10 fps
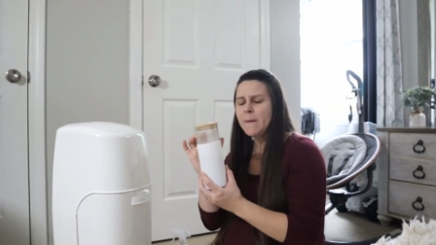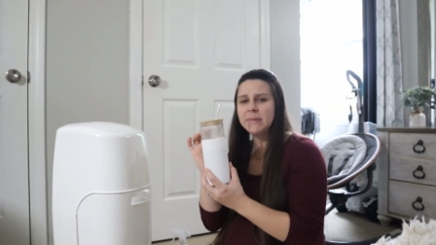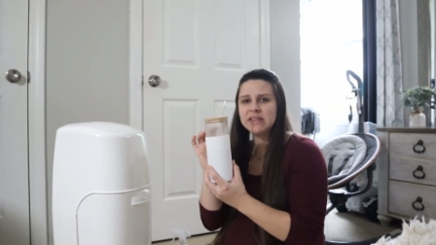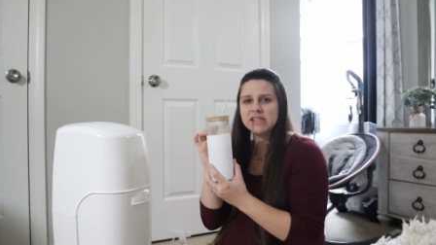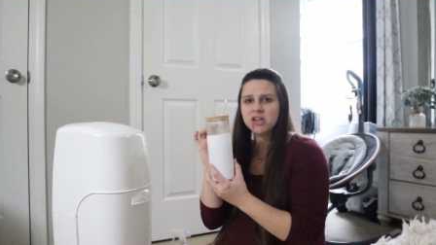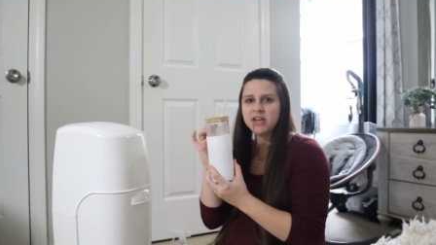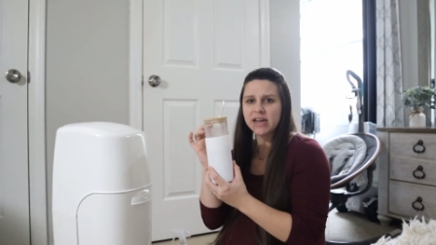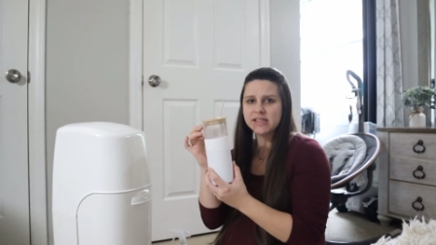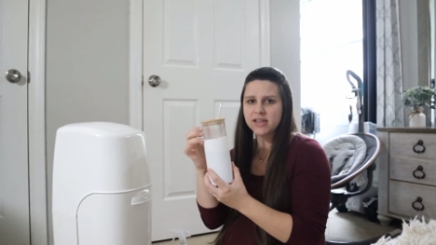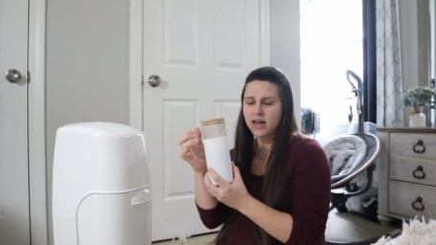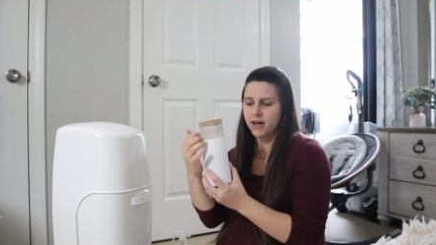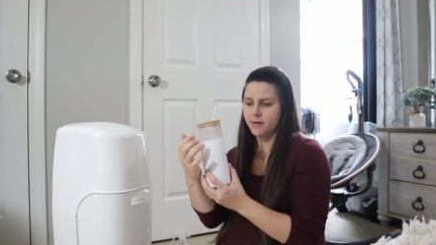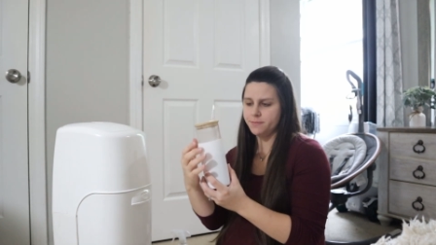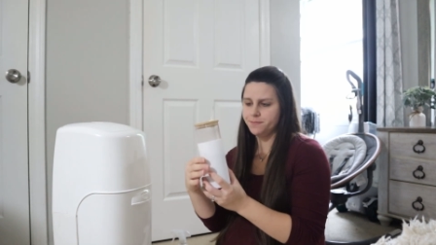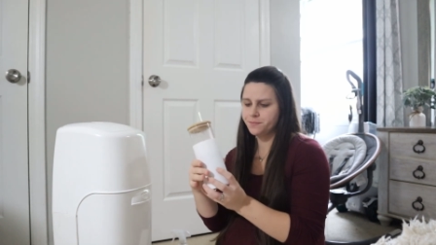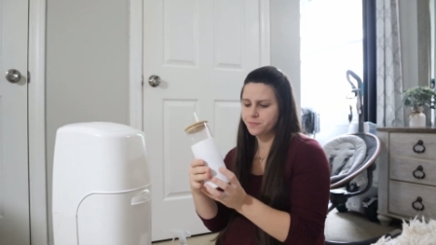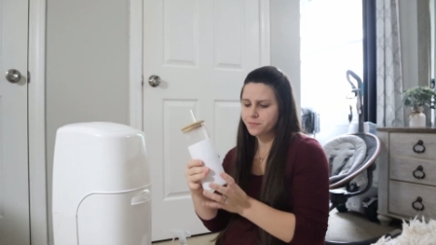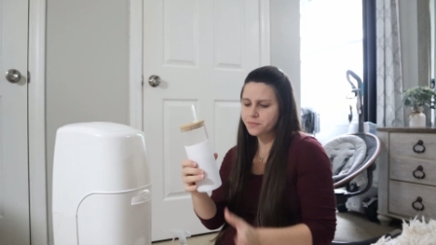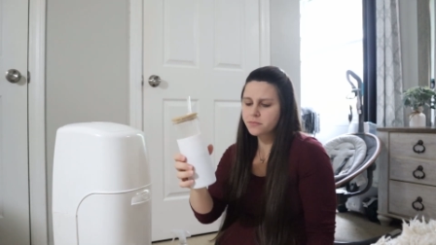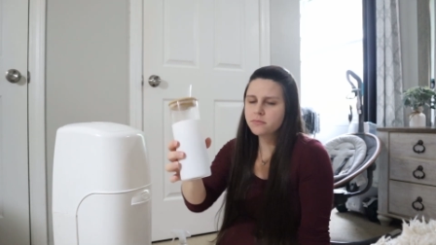But these are nice, um,
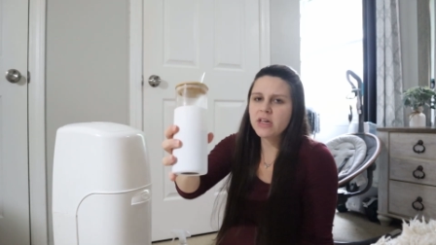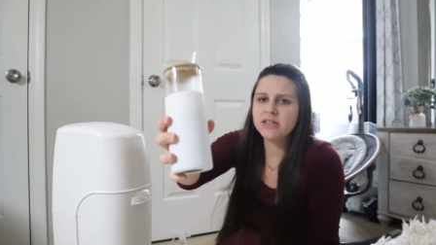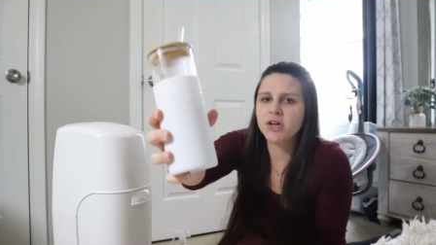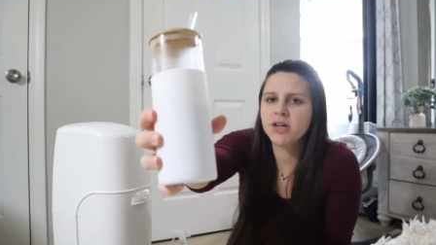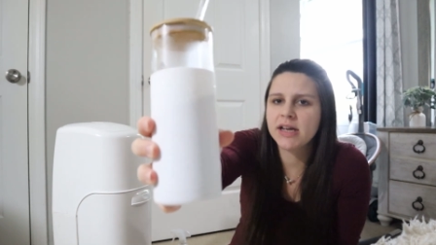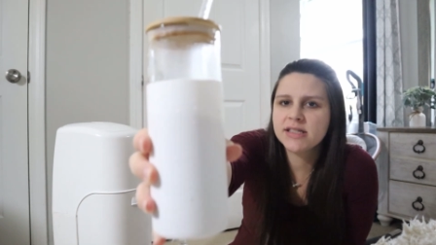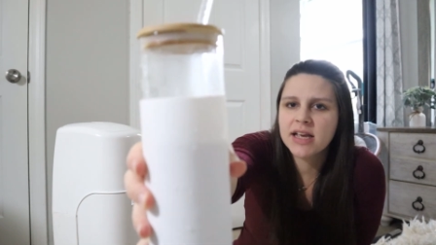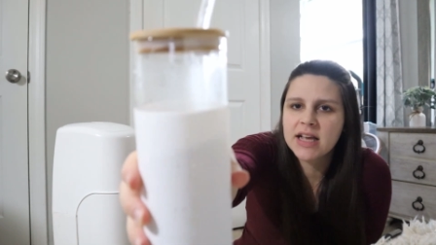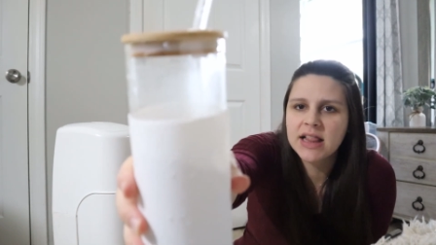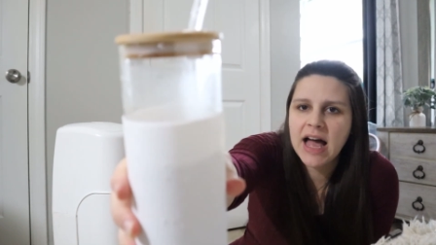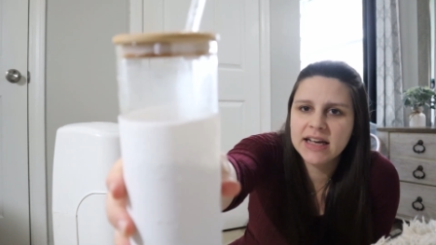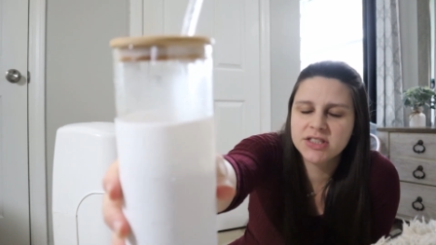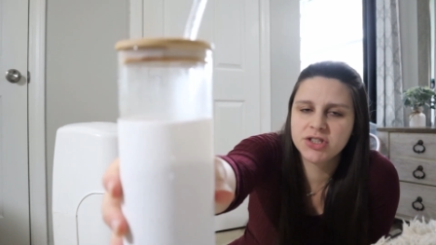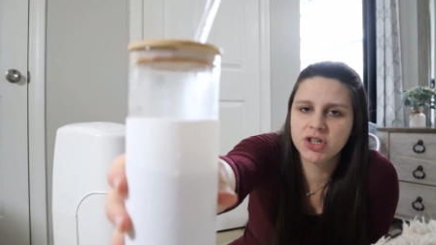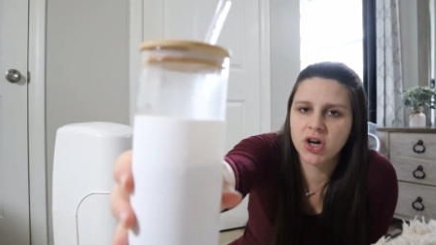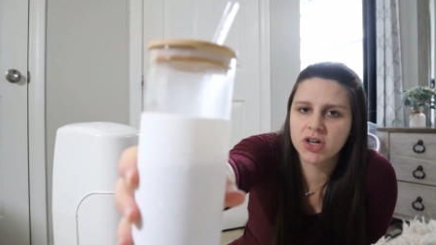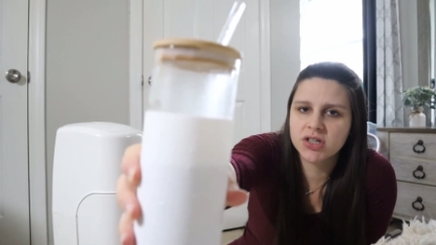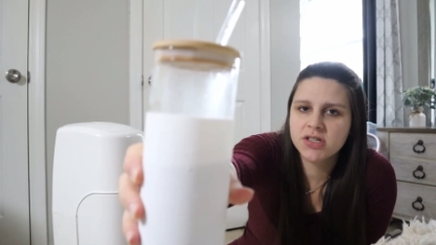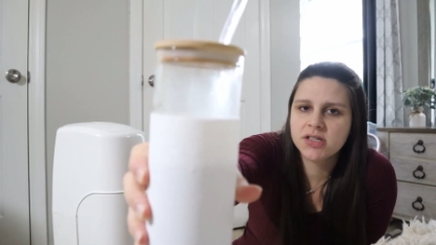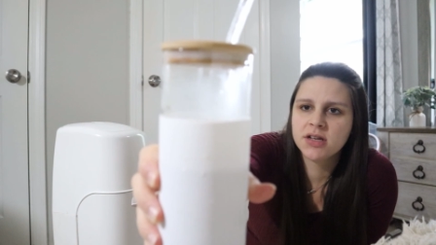these are nice like glass
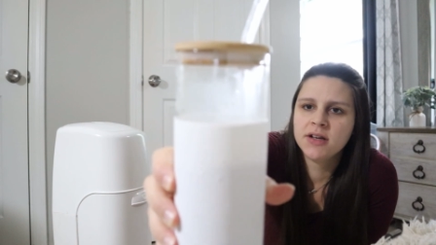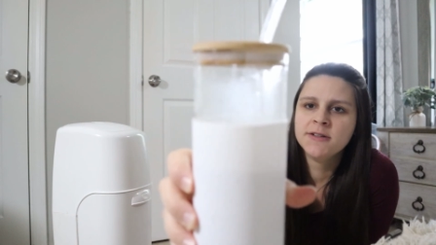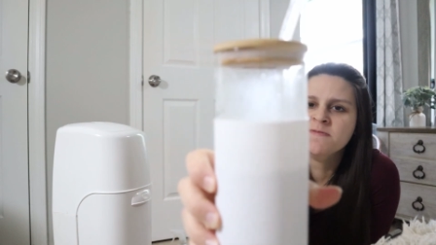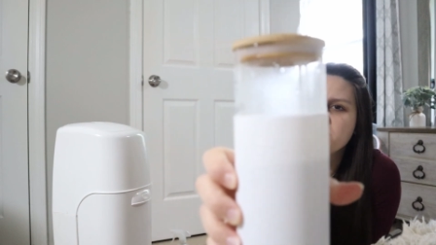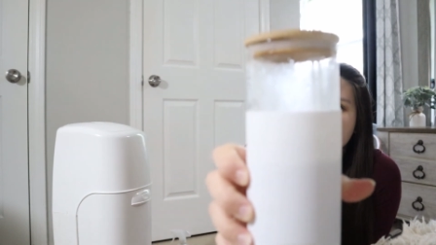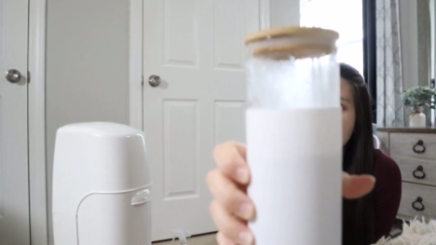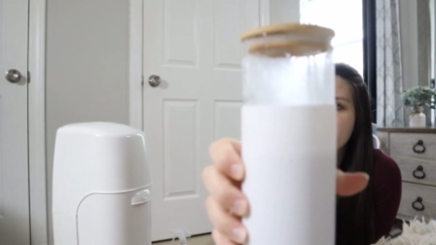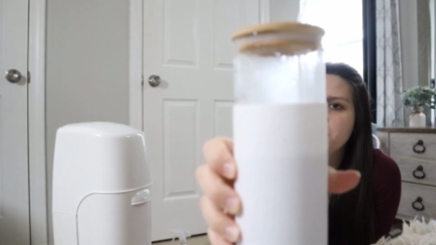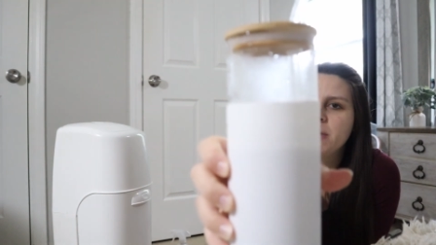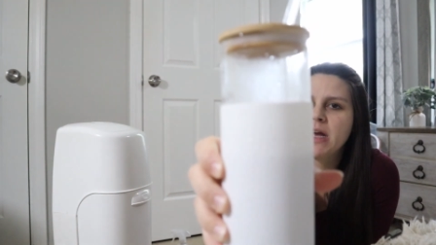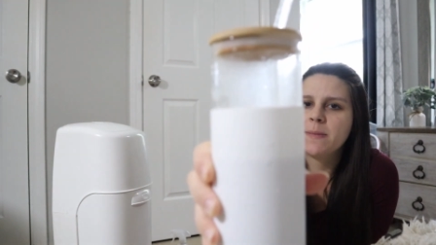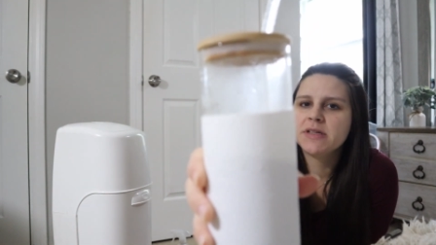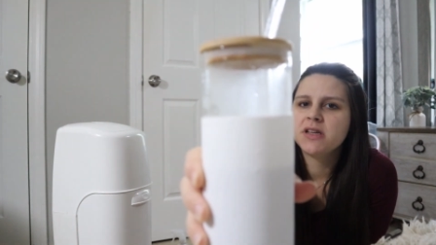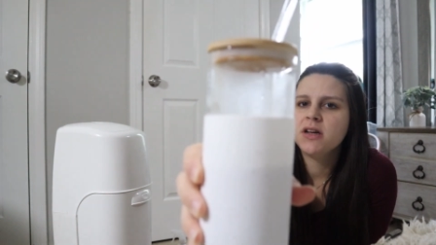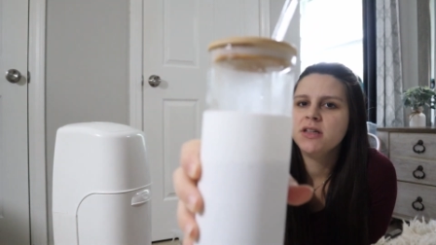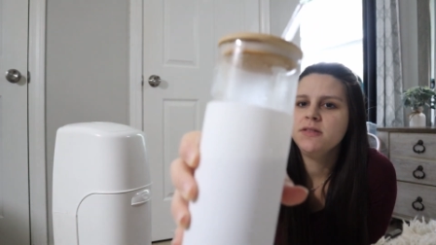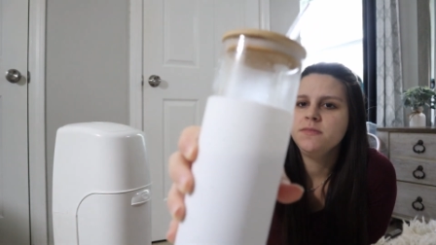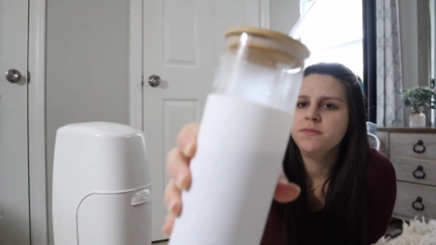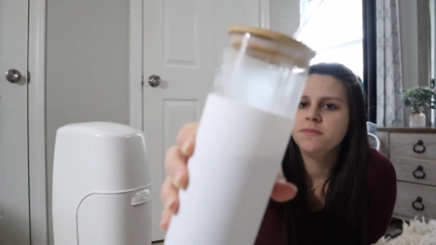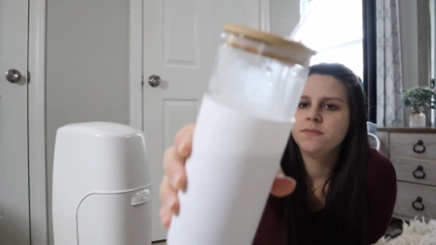jars from
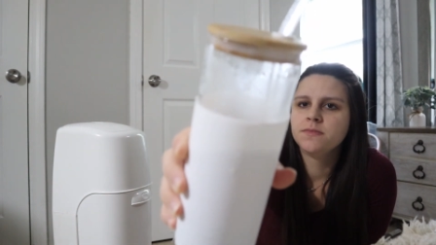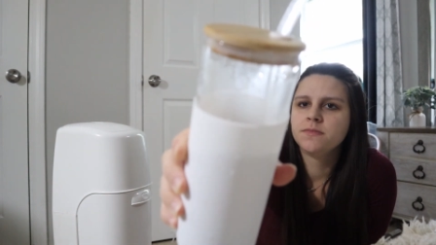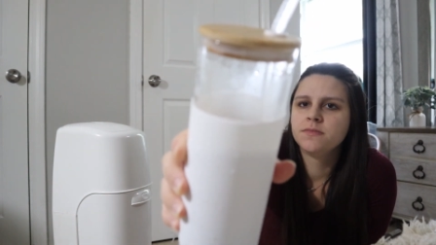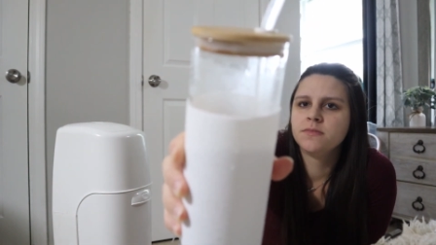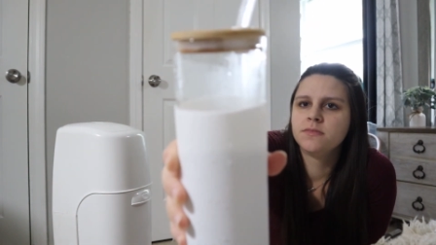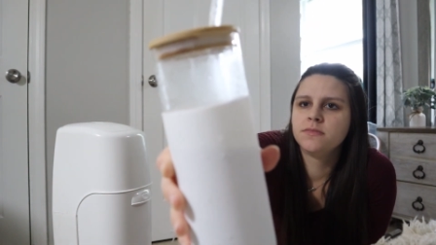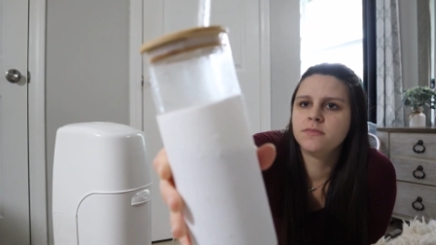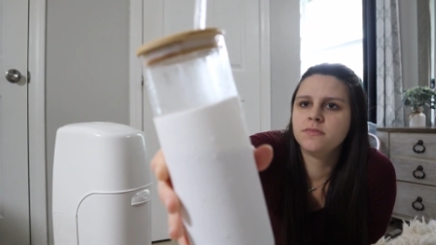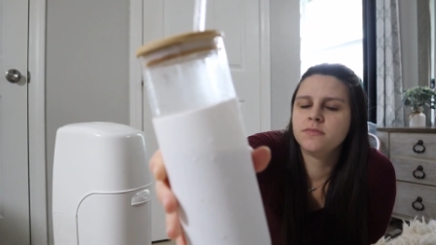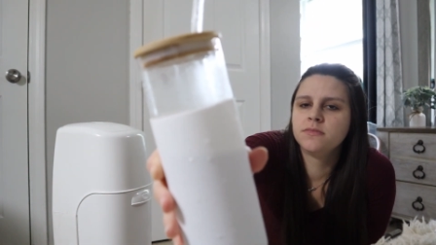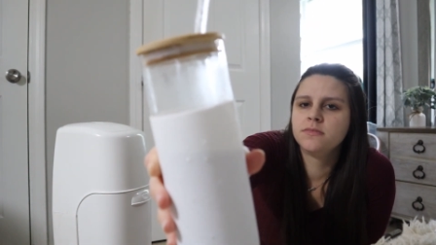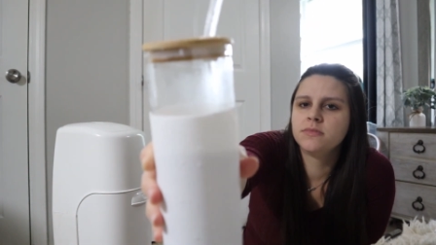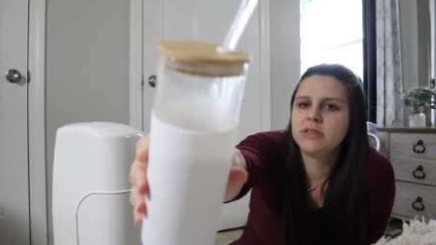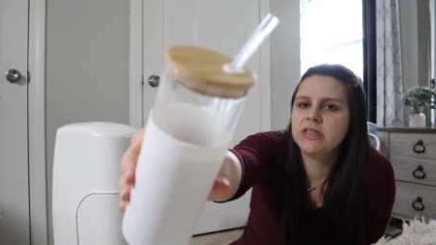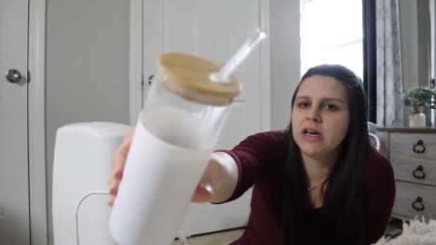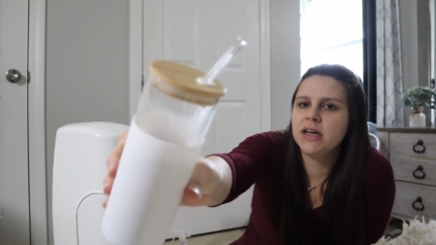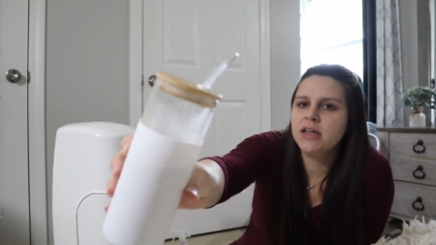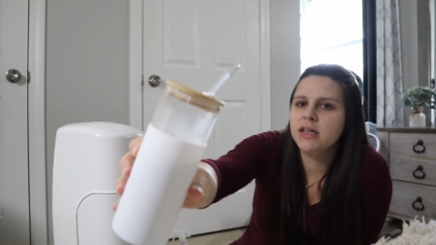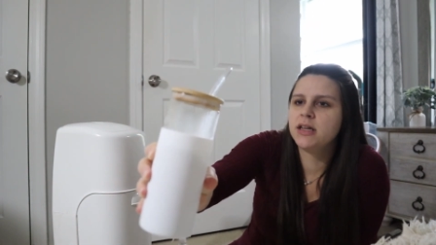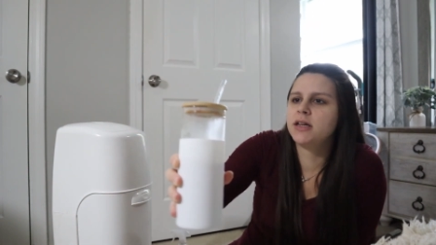Amazon.
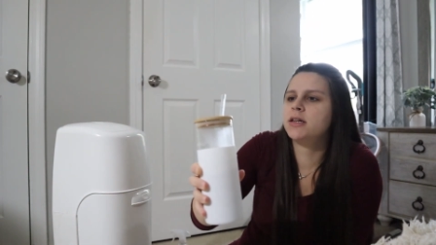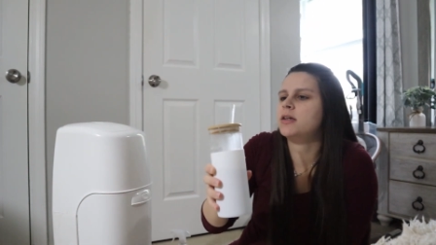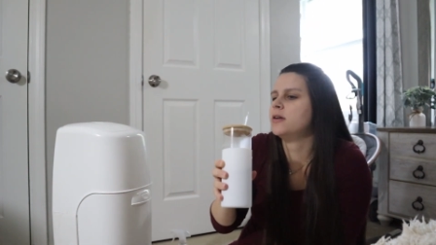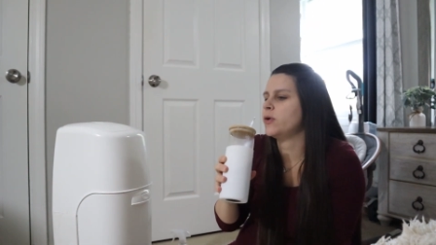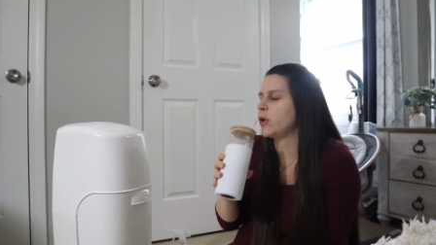Yeah.